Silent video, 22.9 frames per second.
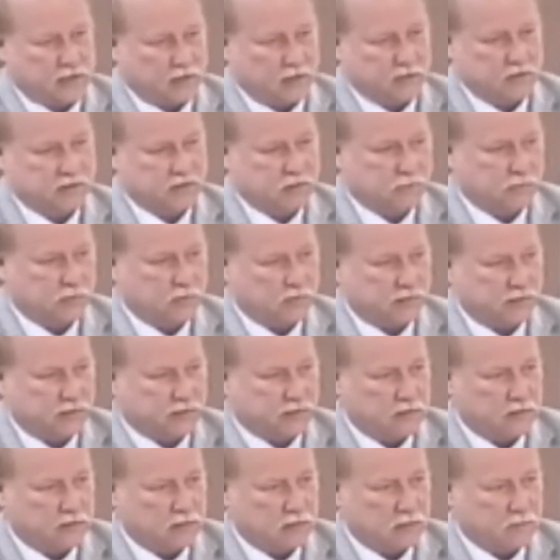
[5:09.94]
Guard is deployed,
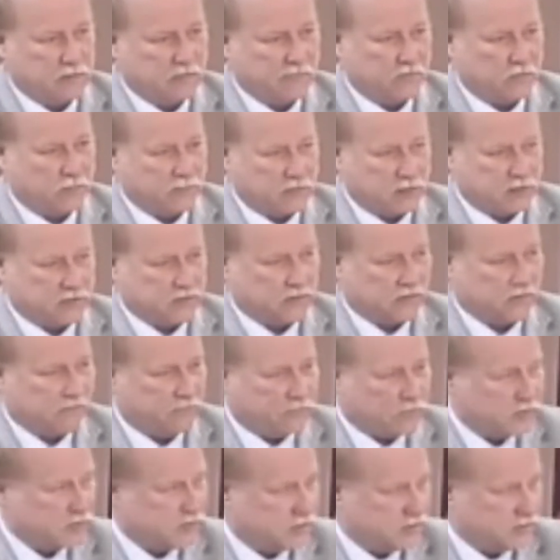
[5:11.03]
before military
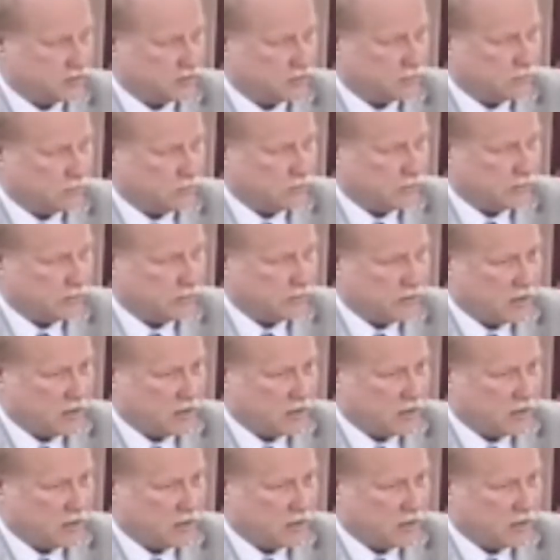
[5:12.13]
forces are deployed.